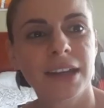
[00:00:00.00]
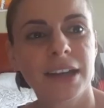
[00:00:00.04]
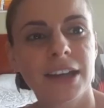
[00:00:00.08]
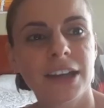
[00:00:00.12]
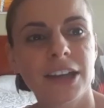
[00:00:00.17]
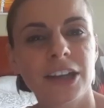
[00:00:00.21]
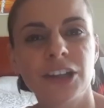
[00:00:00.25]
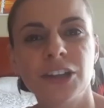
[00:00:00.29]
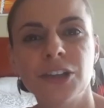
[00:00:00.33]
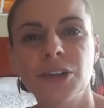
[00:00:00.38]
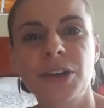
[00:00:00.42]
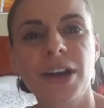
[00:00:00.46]

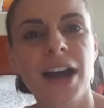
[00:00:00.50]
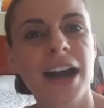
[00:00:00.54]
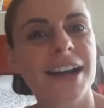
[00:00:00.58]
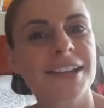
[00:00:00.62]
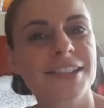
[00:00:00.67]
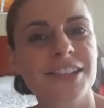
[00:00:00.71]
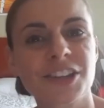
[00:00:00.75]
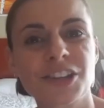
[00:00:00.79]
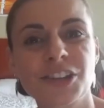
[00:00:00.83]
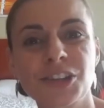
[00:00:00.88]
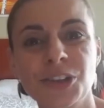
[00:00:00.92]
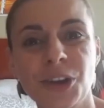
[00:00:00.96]
You guys
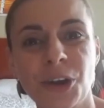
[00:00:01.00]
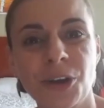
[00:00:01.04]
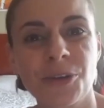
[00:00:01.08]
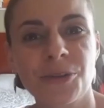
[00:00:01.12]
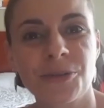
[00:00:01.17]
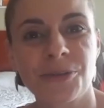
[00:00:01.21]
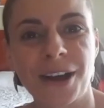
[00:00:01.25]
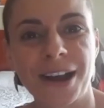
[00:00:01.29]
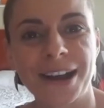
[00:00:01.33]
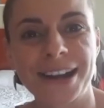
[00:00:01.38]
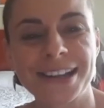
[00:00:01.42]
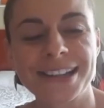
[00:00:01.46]
are so
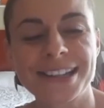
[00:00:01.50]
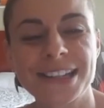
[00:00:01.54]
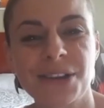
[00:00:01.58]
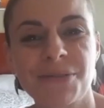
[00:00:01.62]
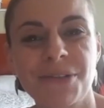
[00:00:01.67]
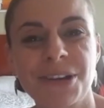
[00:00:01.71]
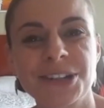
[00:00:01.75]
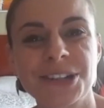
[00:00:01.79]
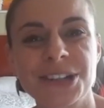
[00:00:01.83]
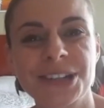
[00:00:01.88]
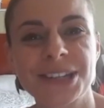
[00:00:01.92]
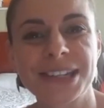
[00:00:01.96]
funny,
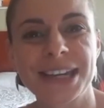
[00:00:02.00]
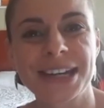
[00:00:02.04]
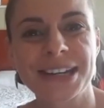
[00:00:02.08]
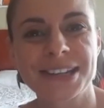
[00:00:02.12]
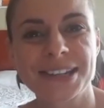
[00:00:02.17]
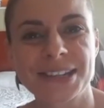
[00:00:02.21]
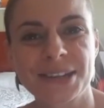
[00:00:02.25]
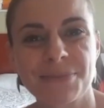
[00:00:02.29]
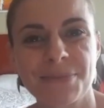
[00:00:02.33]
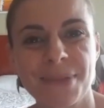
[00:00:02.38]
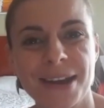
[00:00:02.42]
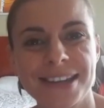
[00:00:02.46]
someone just sent us
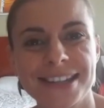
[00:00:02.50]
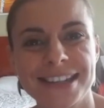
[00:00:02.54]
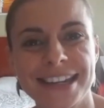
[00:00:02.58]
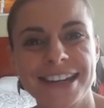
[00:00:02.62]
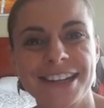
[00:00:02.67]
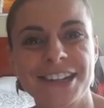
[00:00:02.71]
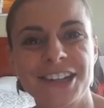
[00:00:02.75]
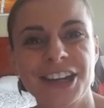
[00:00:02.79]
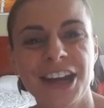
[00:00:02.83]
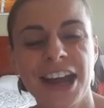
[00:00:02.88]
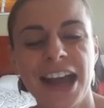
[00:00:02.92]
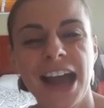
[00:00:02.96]
a
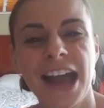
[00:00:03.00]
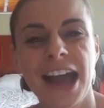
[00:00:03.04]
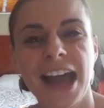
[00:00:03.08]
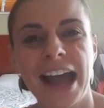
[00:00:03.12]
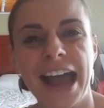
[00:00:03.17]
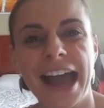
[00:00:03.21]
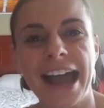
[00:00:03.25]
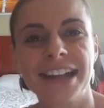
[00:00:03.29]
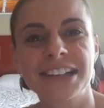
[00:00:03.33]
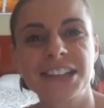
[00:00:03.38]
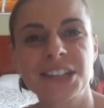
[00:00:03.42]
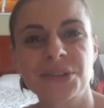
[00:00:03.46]
message
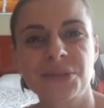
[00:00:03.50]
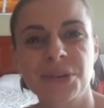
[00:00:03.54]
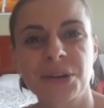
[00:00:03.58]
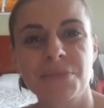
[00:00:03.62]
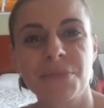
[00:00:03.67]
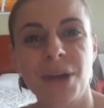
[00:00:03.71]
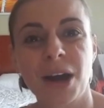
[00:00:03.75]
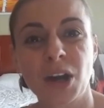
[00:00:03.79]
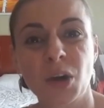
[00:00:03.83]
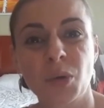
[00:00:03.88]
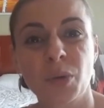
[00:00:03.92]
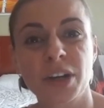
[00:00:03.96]
answering
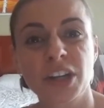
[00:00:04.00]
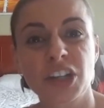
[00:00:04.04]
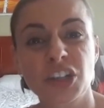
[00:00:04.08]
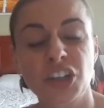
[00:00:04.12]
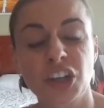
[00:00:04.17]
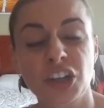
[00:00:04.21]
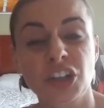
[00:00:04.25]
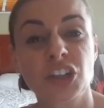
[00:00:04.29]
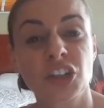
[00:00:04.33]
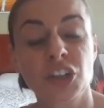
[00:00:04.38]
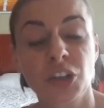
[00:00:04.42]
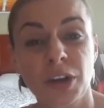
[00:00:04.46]
my question,
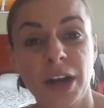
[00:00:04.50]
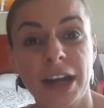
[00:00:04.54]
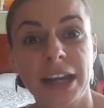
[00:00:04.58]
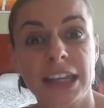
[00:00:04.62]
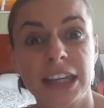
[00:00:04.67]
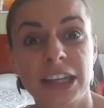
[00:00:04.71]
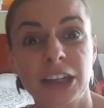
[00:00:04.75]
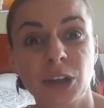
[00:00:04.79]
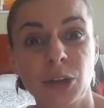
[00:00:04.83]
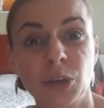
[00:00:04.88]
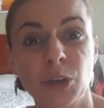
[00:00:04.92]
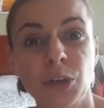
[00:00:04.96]
should I
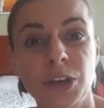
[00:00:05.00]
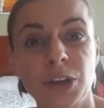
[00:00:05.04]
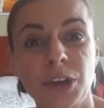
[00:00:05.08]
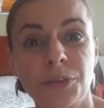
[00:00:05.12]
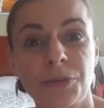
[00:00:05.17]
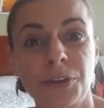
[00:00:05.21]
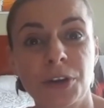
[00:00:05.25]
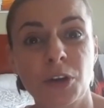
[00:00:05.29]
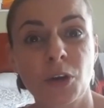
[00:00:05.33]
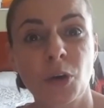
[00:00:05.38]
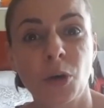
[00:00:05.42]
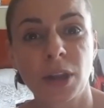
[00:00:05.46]
kill Luca for
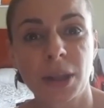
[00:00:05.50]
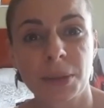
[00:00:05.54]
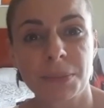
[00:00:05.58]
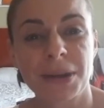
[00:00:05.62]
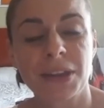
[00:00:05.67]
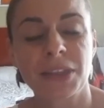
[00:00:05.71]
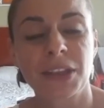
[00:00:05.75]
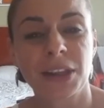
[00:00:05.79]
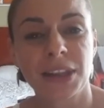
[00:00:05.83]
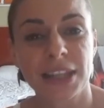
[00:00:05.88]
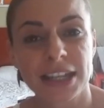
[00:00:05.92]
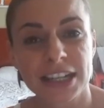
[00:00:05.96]
calling me
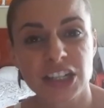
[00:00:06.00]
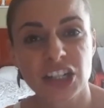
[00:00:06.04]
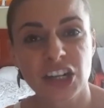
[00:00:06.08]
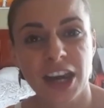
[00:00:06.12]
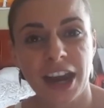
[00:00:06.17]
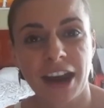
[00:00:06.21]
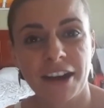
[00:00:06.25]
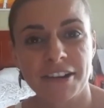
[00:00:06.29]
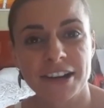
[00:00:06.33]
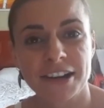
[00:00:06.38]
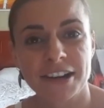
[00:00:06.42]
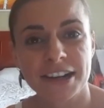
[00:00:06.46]
the Leech
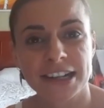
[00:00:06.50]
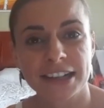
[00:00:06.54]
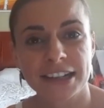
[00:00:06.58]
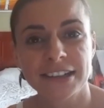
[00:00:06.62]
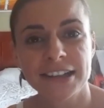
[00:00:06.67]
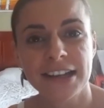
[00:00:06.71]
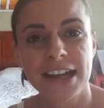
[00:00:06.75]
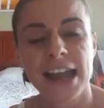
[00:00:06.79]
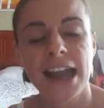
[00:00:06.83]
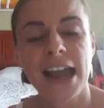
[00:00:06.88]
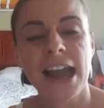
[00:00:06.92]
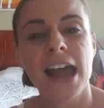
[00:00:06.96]
character?
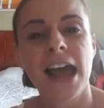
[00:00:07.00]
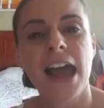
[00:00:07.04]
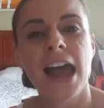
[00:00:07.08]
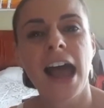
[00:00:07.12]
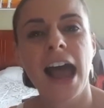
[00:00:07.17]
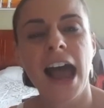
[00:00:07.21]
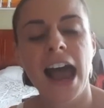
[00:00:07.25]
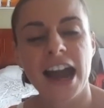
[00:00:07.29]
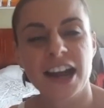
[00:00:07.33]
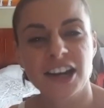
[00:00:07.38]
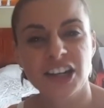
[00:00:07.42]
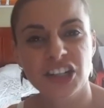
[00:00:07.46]

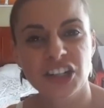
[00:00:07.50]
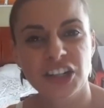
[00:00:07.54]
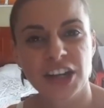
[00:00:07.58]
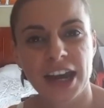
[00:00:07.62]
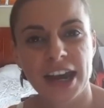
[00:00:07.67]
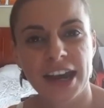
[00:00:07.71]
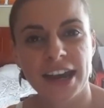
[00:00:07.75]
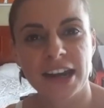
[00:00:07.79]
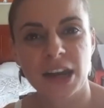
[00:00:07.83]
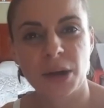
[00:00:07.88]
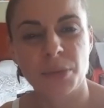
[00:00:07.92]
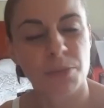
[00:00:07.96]

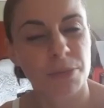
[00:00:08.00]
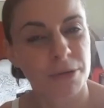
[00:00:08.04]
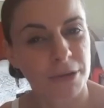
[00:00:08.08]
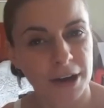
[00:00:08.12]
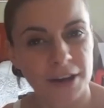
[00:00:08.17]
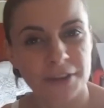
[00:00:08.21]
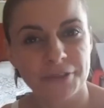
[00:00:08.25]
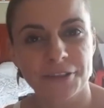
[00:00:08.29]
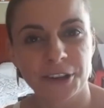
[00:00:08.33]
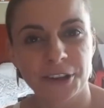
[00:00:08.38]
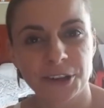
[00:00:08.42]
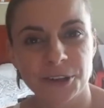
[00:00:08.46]
Hashtag pray
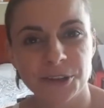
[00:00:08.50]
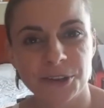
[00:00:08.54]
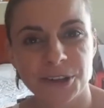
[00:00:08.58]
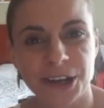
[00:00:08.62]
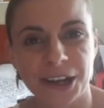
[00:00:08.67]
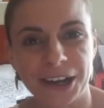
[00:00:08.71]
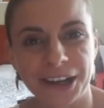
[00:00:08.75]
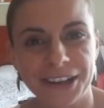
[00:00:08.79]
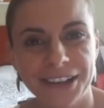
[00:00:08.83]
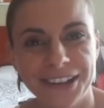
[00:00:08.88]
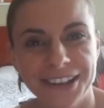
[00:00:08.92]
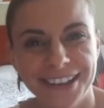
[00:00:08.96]
for
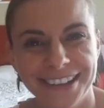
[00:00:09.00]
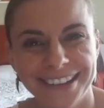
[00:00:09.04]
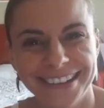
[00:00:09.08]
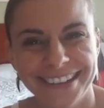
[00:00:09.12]
Luca.